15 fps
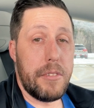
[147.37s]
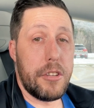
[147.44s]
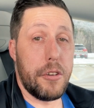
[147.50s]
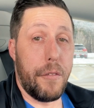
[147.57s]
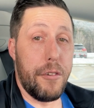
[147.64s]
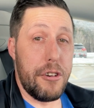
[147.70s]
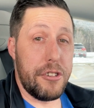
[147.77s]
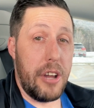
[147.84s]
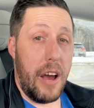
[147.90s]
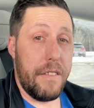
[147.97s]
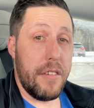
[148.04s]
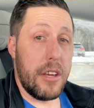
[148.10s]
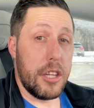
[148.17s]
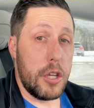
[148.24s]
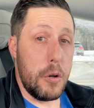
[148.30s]
So first
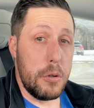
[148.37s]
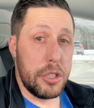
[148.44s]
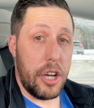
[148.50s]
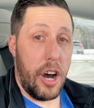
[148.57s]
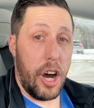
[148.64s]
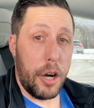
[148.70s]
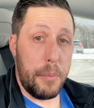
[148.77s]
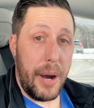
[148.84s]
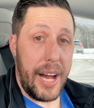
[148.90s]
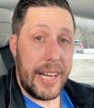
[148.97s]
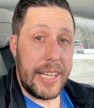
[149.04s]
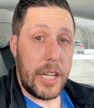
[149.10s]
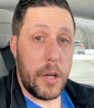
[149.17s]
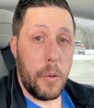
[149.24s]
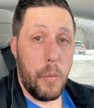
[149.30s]
off, use
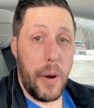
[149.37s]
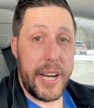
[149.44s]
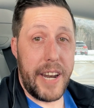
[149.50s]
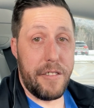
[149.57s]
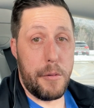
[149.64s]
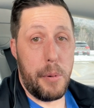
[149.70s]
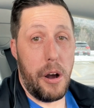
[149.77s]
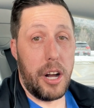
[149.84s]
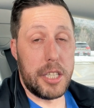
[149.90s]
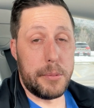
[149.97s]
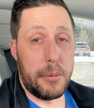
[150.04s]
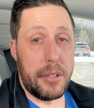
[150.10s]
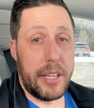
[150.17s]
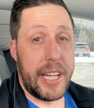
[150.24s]
autopilot whenever possible,